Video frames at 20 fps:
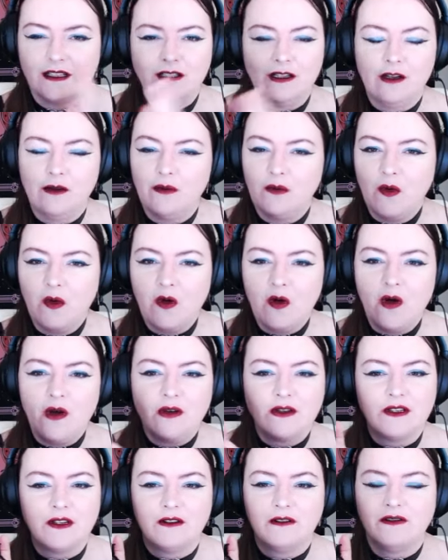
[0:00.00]
lot
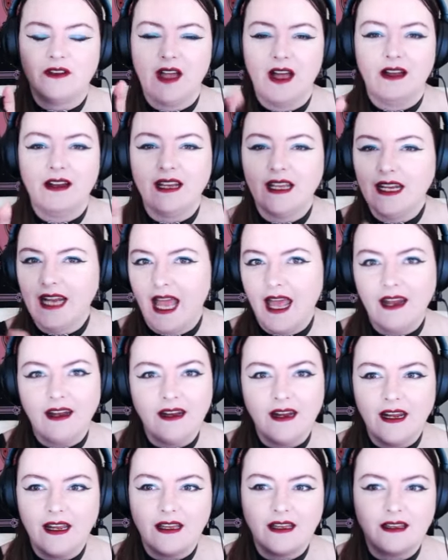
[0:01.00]
more sort of cutting and
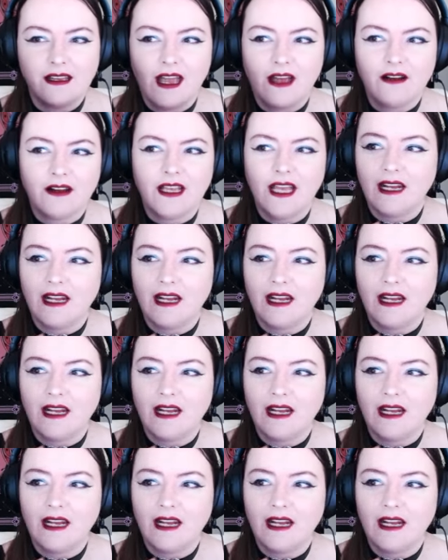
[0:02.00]
editing, get,